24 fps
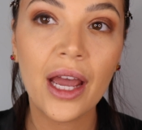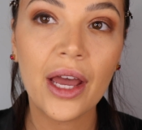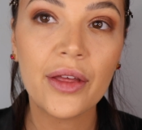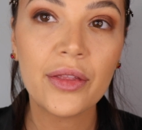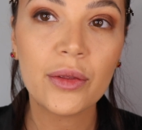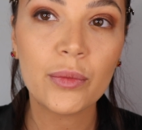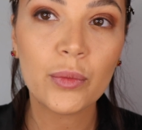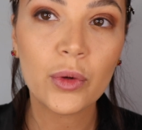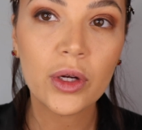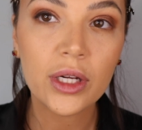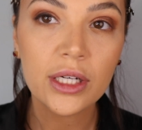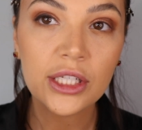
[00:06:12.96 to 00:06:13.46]
And
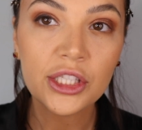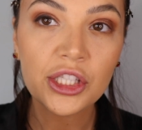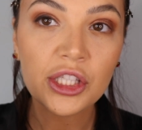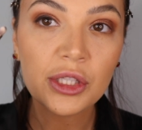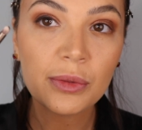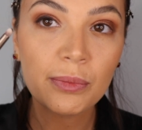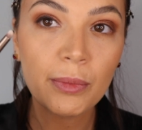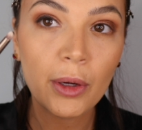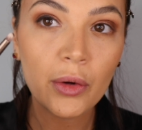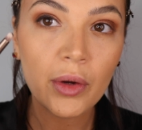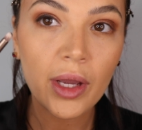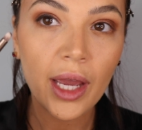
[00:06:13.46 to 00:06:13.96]
then we're gonna
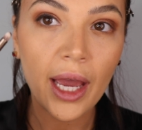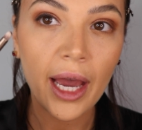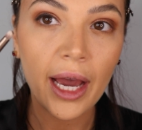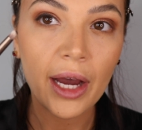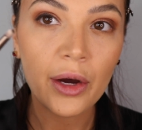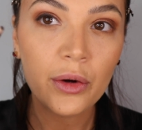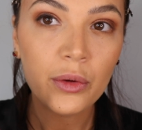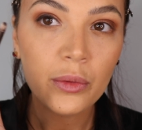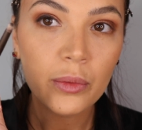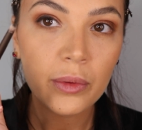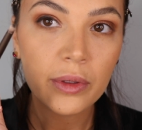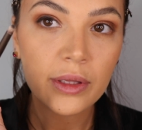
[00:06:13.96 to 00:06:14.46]
smoke it
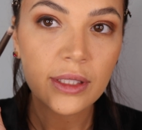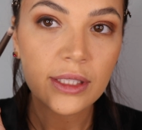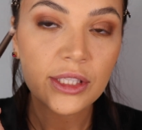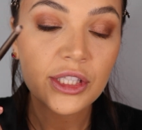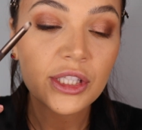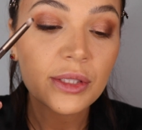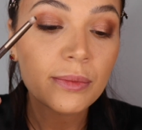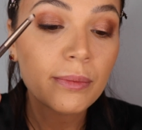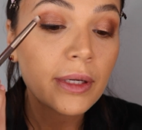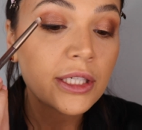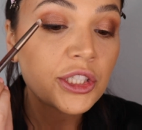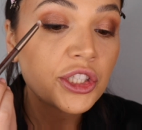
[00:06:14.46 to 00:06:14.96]
out with a
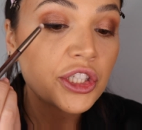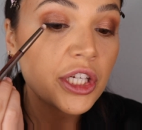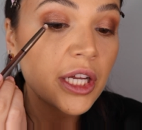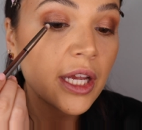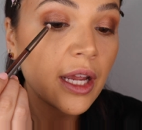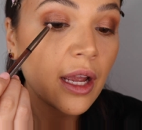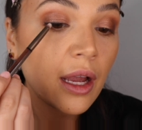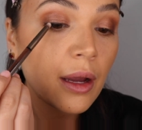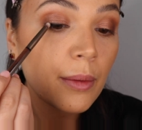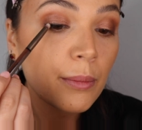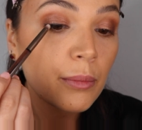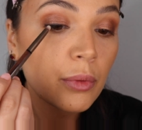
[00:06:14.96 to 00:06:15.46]

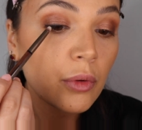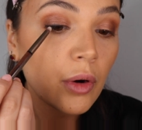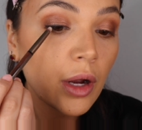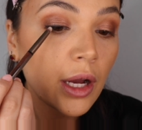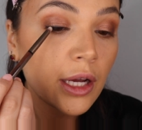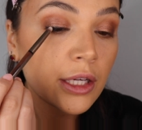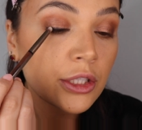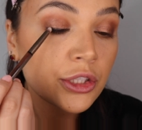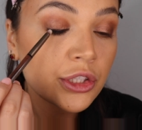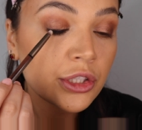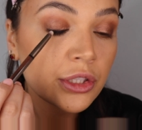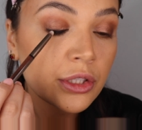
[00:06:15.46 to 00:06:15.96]
smudging
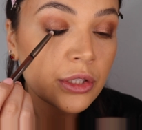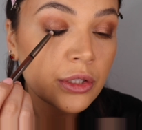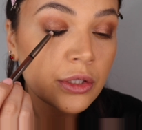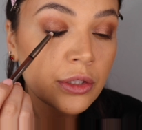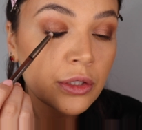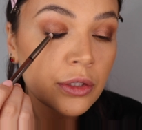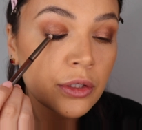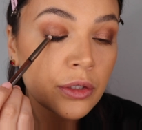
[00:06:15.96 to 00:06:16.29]
brush.